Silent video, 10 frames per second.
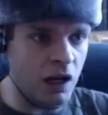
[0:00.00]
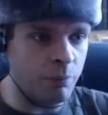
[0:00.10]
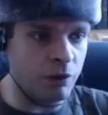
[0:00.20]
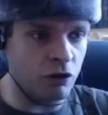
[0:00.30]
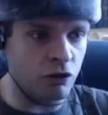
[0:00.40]

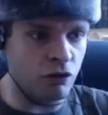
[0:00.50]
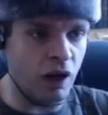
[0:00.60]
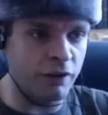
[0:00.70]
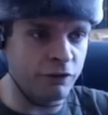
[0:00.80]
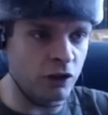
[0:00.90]
Epic
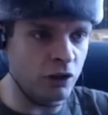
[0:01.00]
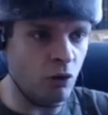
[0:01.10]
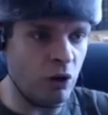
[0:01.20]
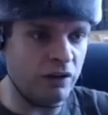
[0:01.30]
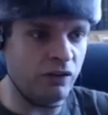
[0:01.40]
Crafting
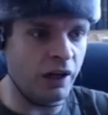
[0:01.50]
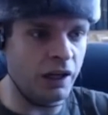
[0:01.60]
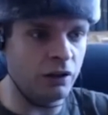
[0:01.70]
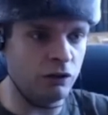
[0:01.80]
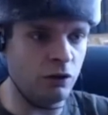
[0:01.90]

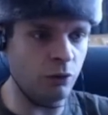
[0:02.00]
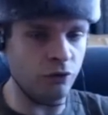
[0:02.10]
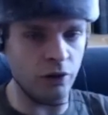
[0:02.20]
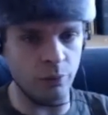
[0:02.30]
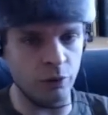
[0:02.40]
questline
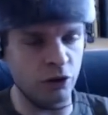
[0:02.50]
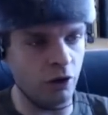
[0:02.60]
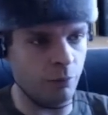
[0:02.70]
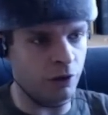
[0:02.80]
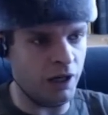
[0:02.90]
associated with
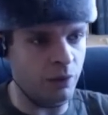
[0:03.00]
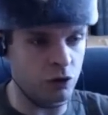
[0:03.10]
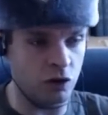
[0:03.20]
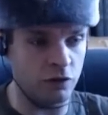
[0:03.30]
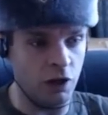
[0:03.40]
Gnomeregan,
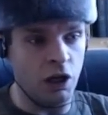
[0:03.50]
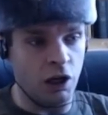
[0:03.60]
which is